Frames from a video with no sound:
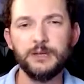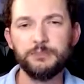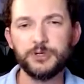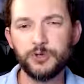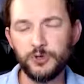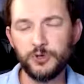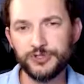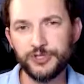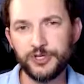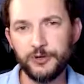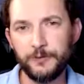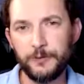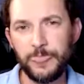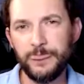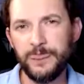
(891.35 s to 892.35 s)
But
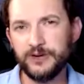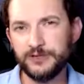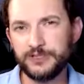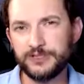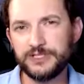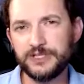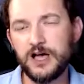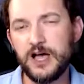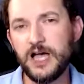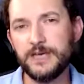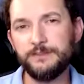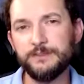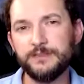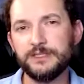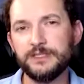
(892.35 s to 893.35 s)
also, there are
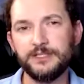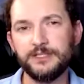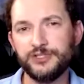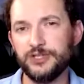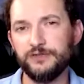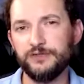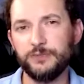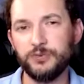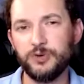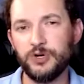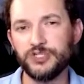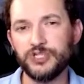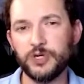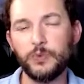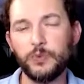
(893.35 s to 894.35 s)
times in a software
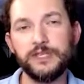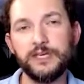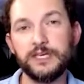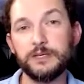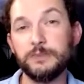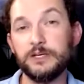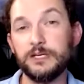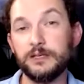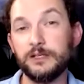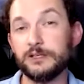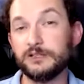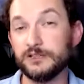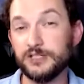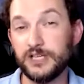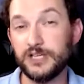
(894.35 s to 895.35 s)
project where there can be a
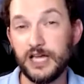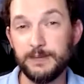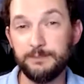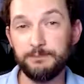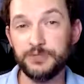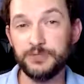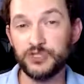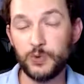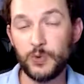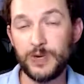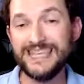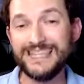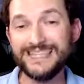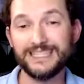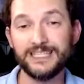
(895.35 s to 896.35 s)
long time
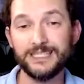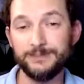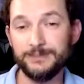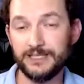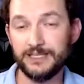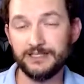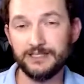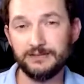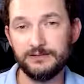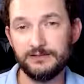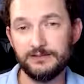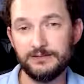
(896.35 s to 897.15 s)
between commits.